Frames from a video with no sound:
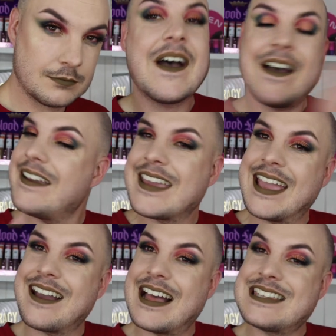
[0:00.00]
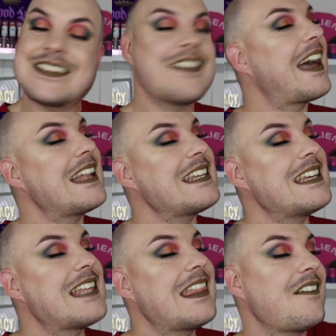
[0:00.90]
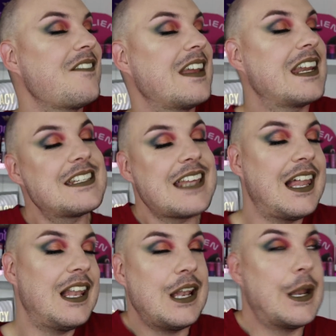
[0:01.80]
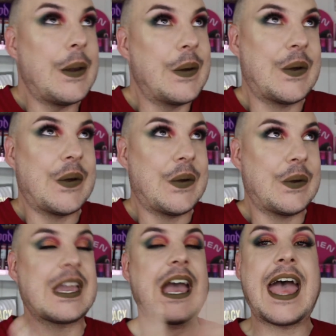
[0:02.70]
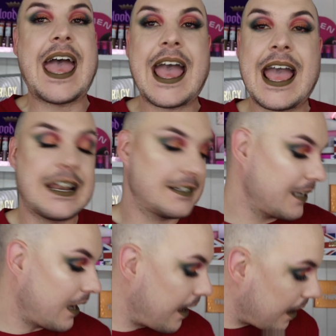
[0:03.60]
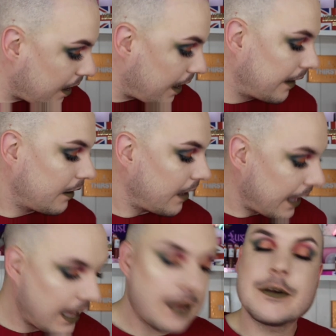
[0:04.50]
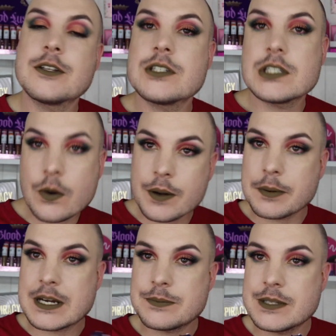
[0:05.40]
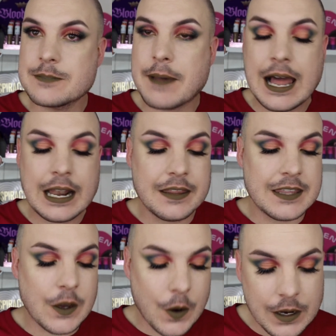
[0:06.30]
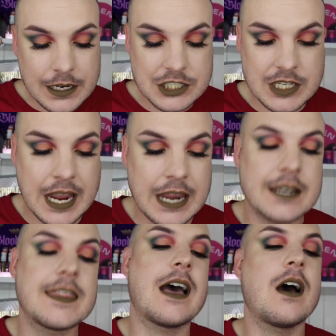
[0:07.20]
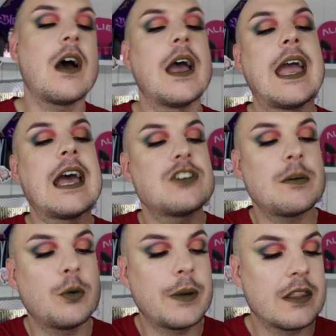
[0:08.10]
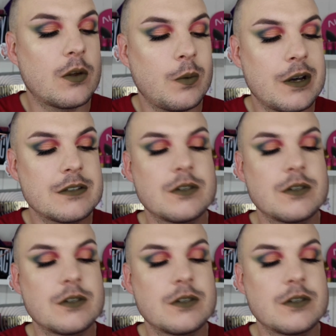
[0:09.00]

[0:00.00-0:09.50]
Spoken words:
Okay guys, so that is the finished look. And I am so impressed with this palette. The only shade that I had trouble with was